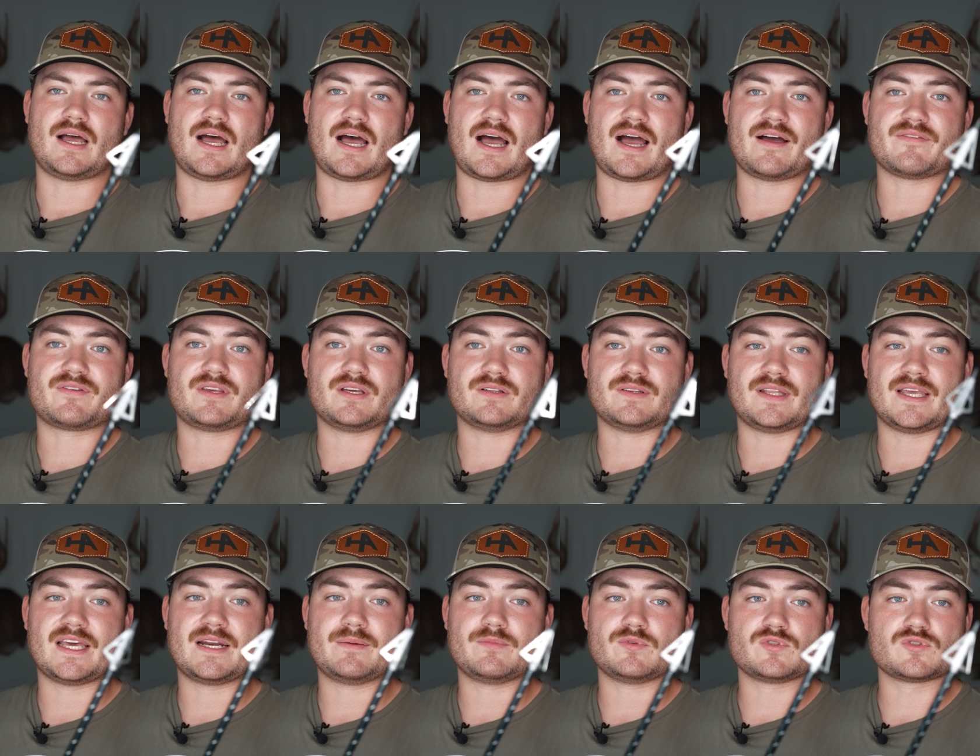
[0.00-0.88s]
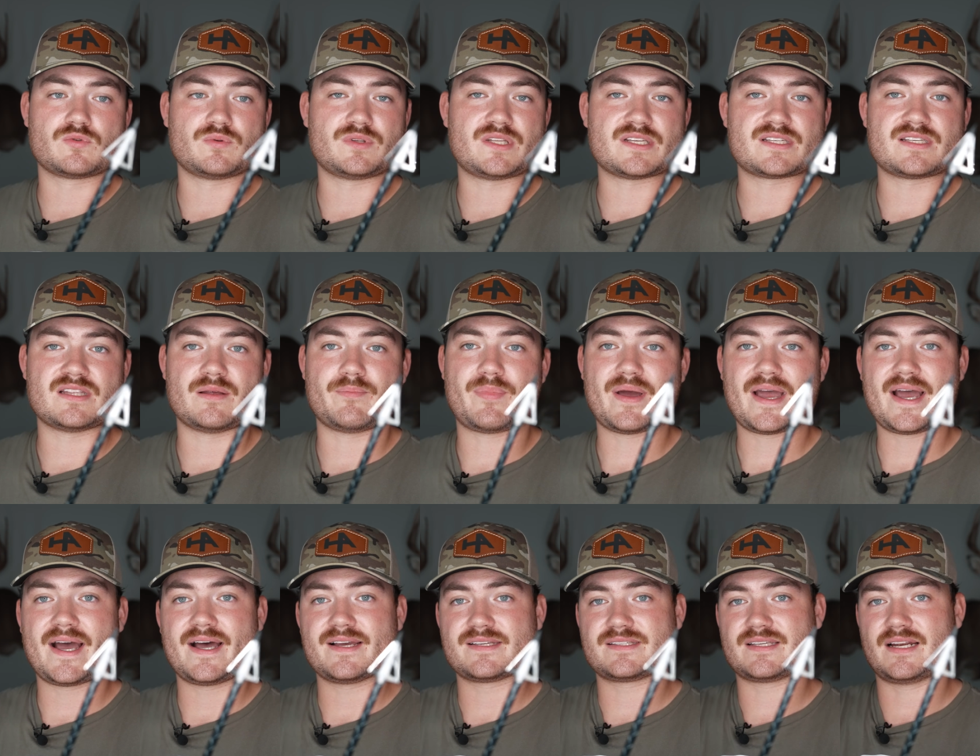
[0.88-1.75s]
I've killed animals with this in the
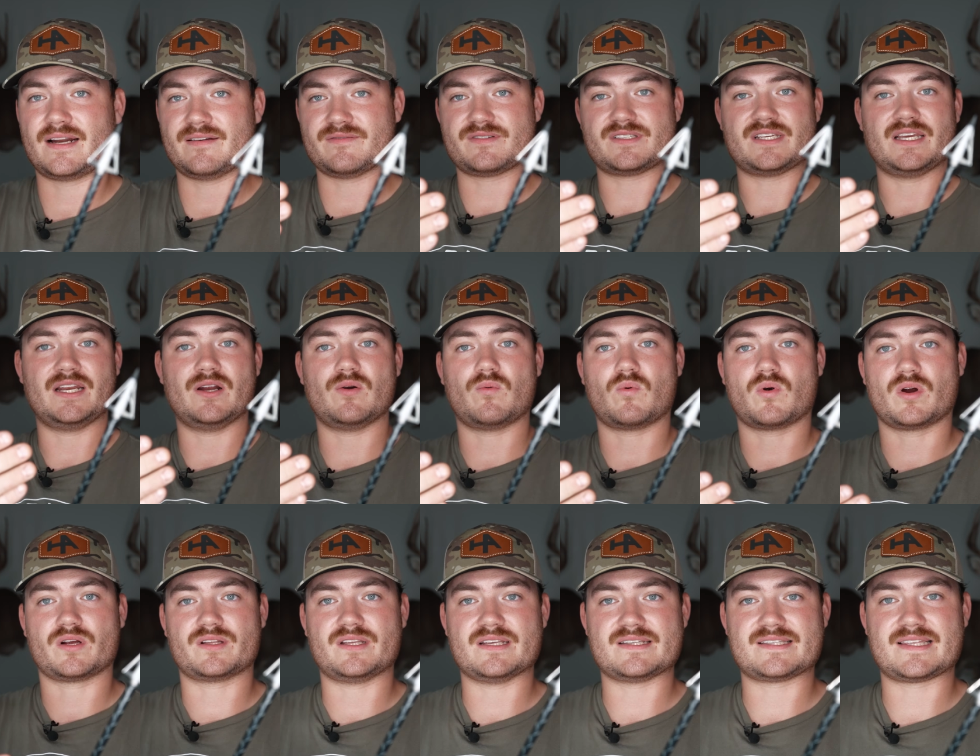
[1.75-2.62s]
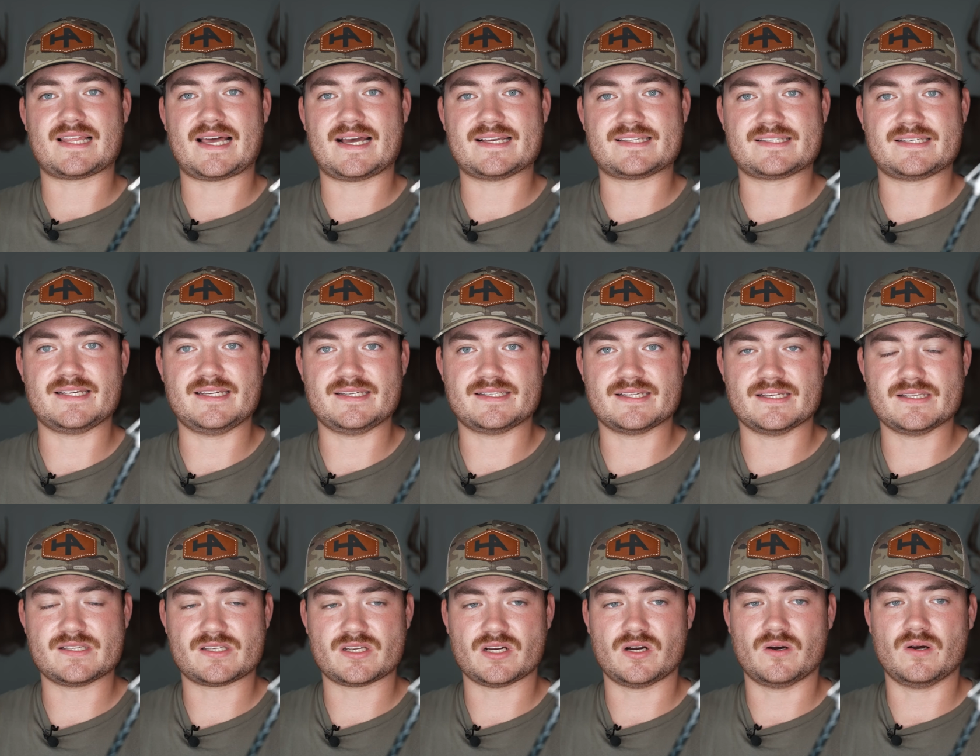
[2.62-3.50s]
past, and I've seen it work this last season,
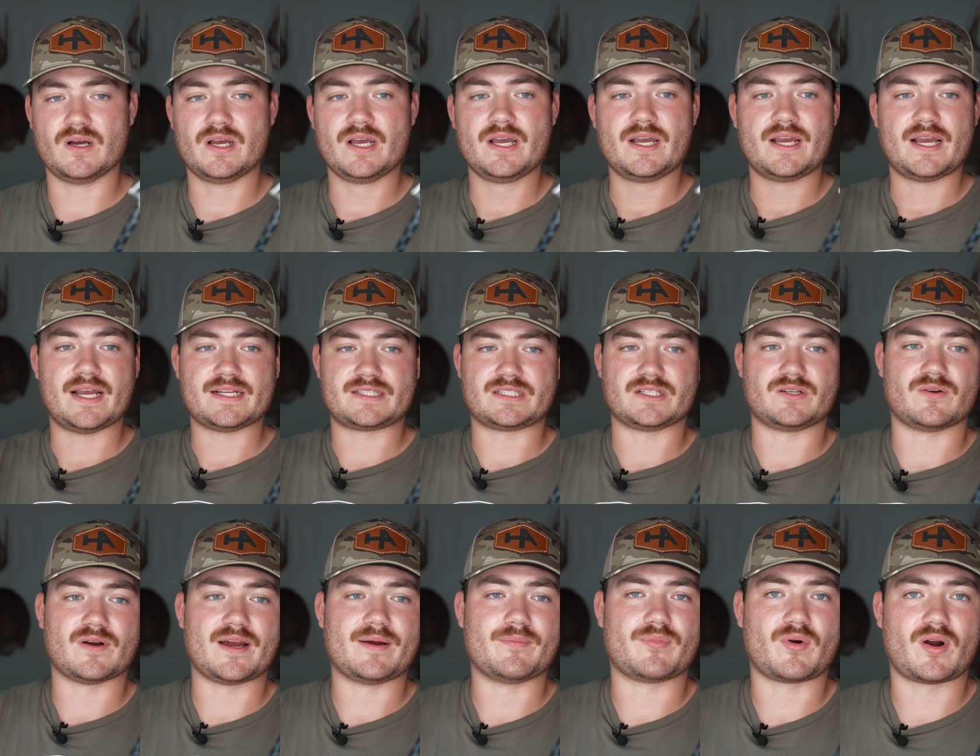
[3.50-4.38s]
so it's a great